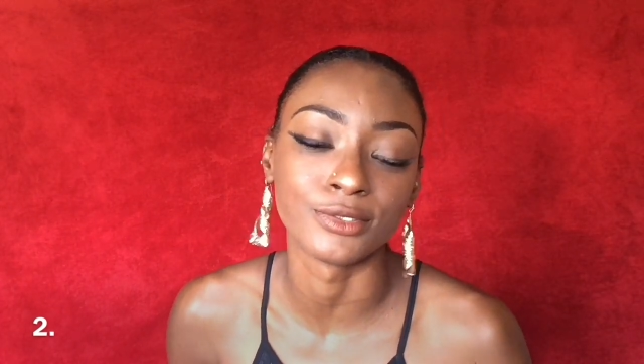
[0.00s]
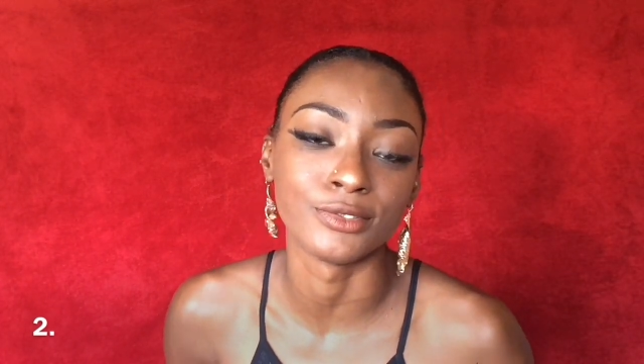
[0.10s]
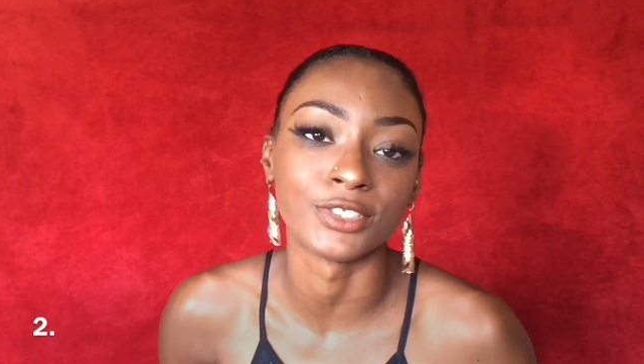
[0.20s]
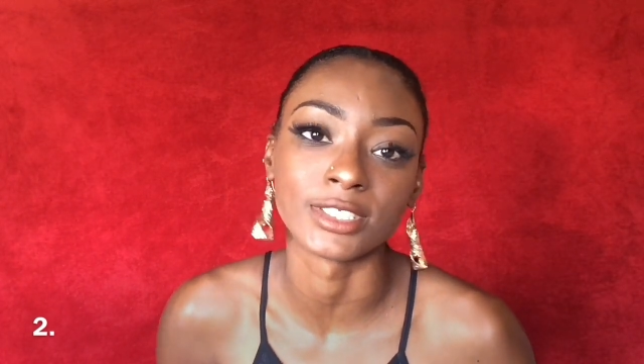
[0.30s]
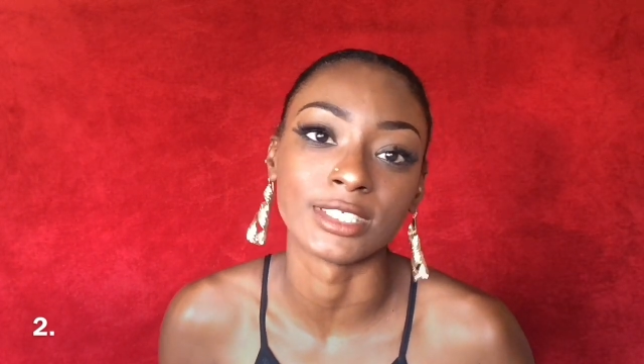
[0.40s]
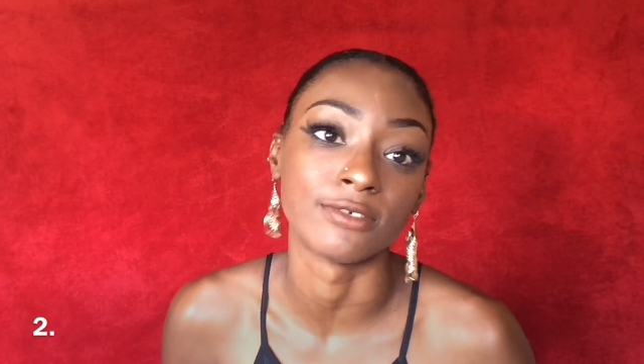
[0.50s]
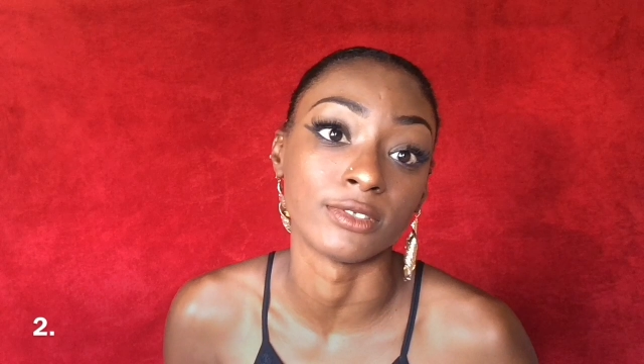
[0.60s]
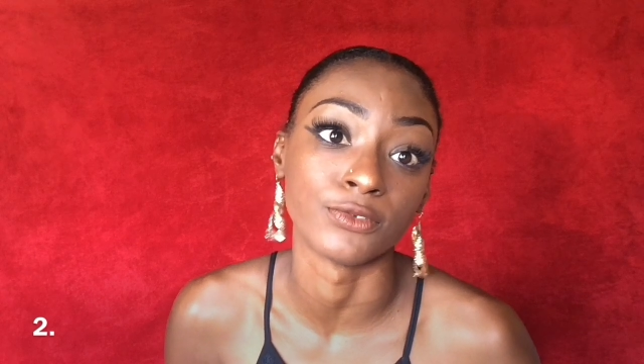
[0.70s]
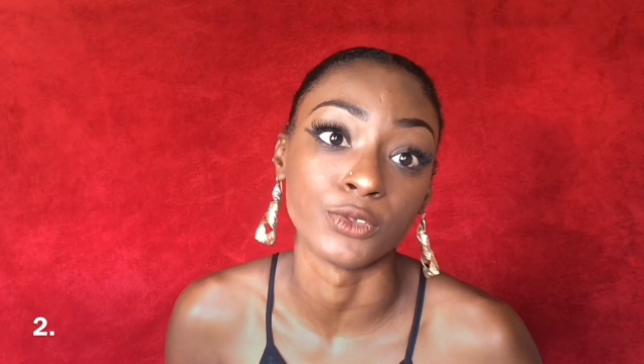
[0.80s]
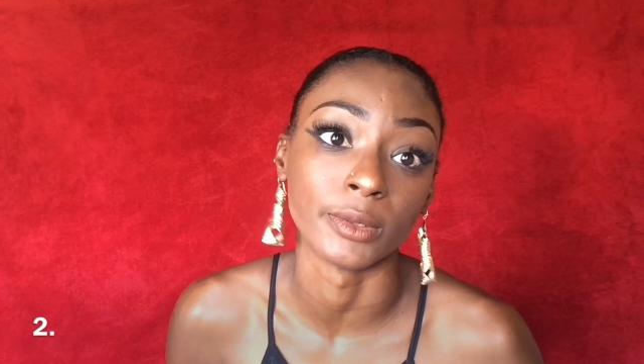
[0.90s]
you just stay for
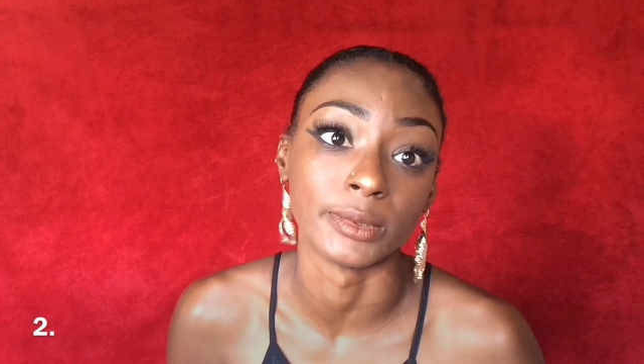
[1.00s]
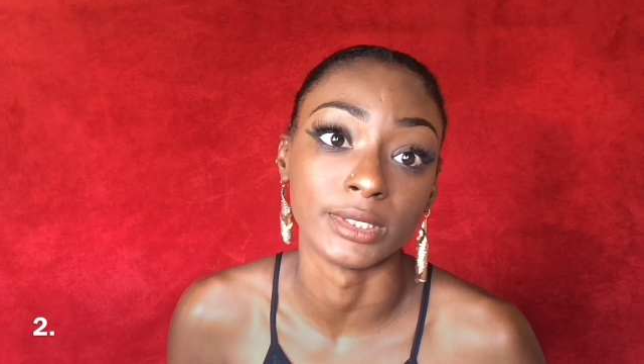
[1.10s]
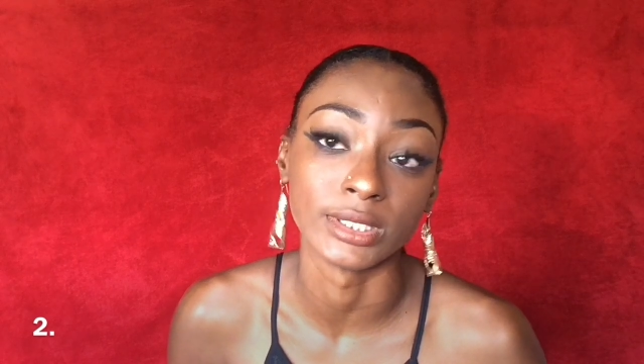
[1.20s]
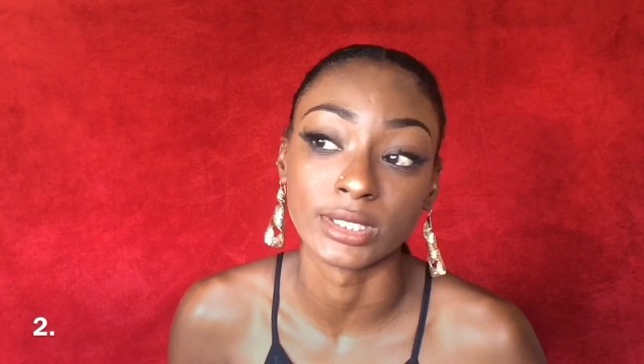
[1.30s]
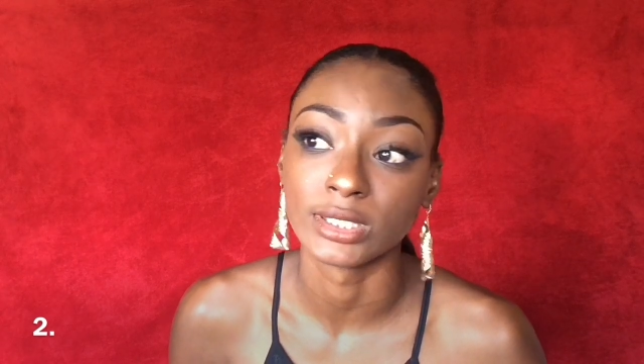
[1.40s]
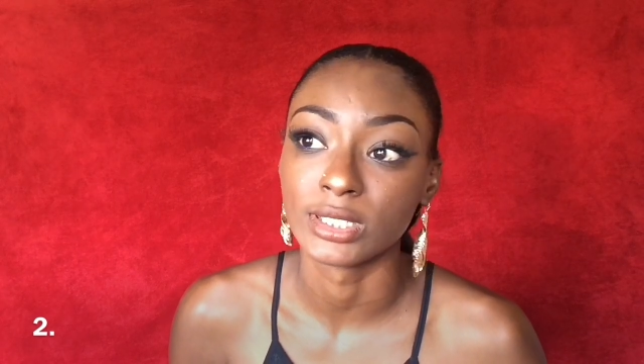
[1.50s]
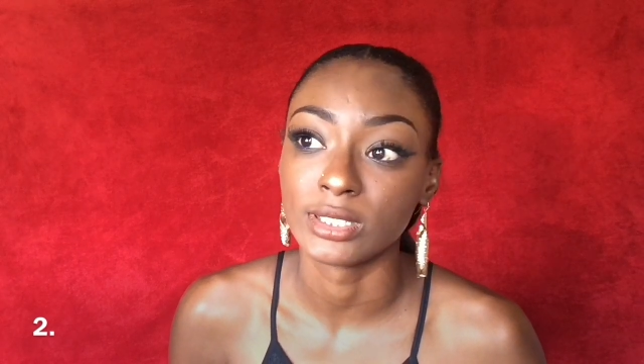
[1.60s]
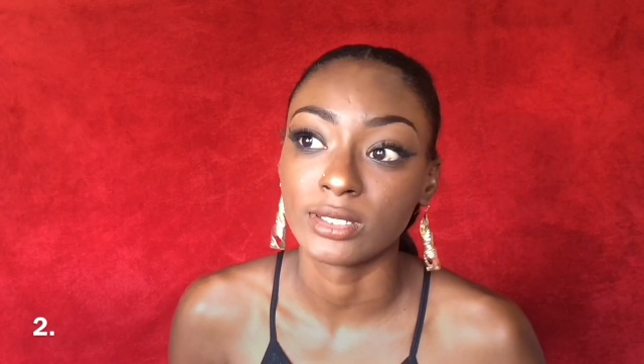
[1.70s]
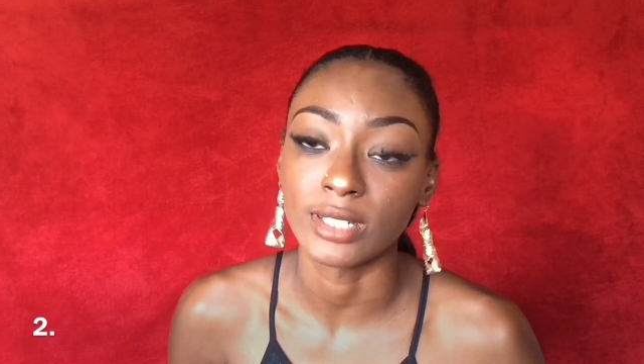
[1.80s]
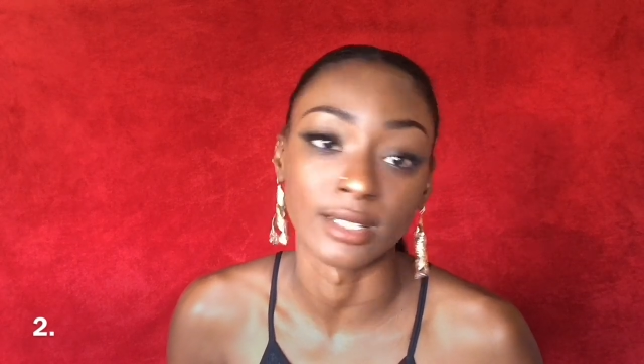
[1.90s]
a few hours
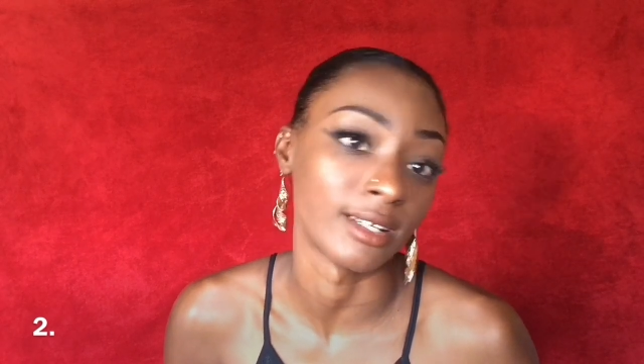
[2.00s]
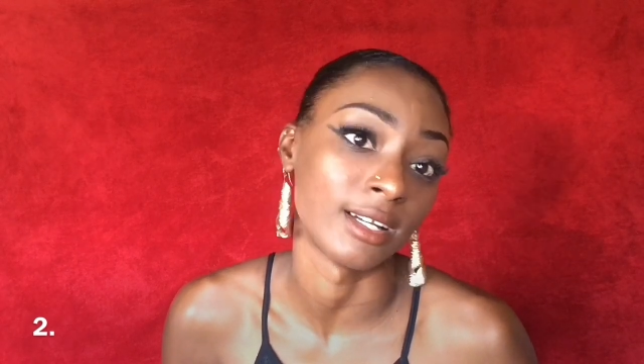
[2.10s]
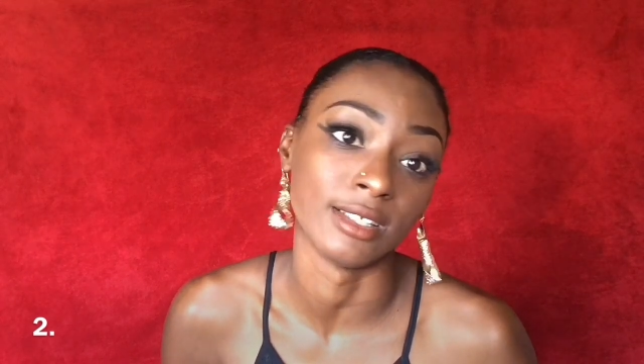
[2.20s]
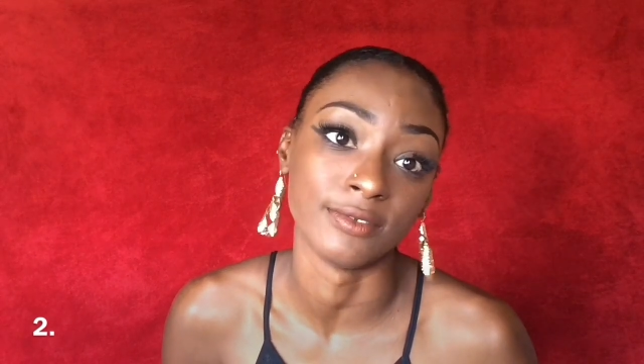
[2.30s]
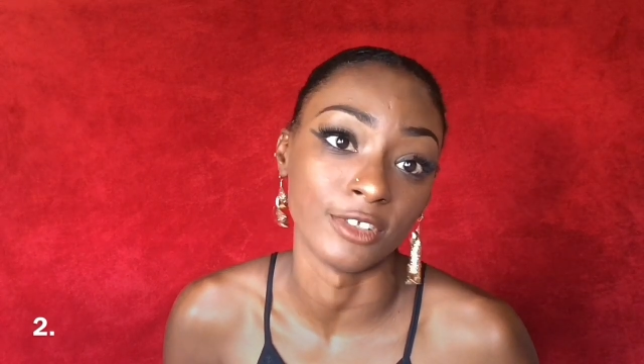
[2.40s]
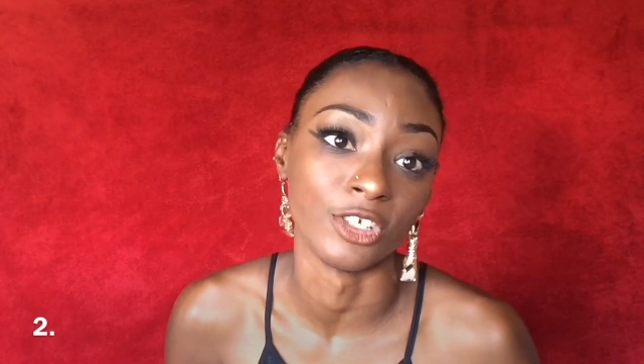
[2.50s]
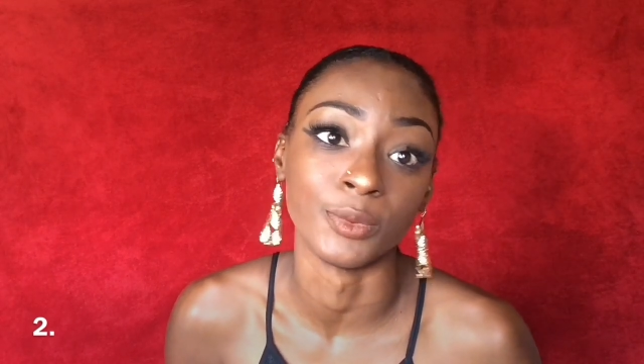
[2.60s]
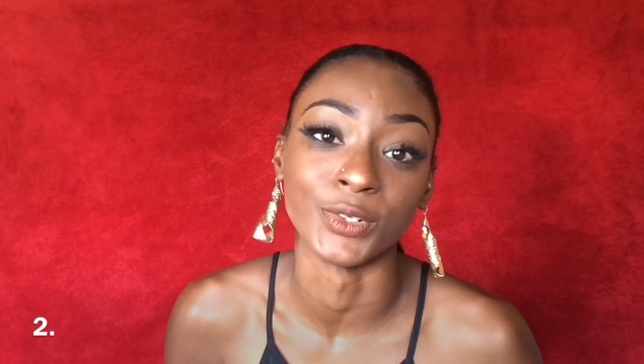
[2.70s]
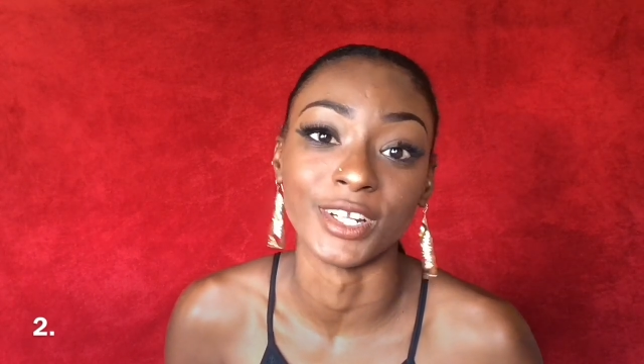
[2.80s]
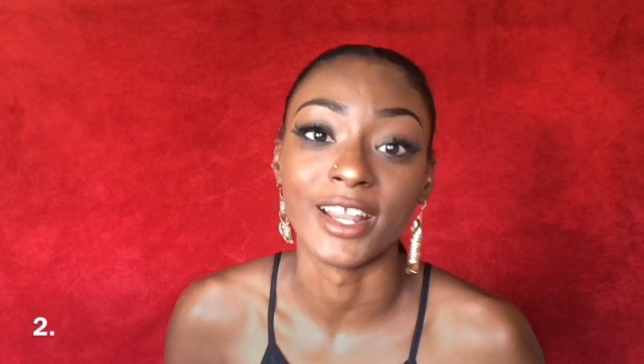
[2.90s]
and can't leave the
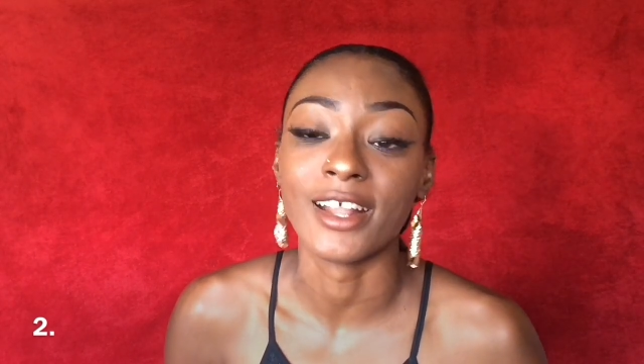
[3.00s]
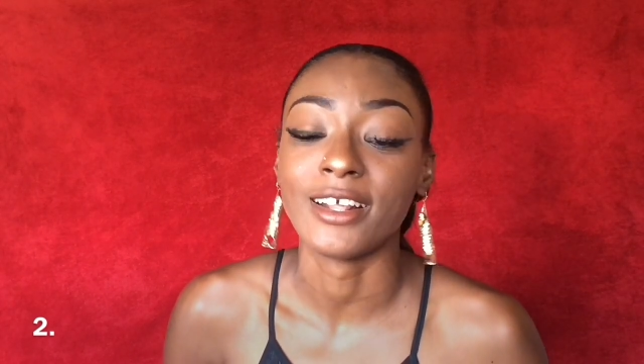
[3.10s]
airport.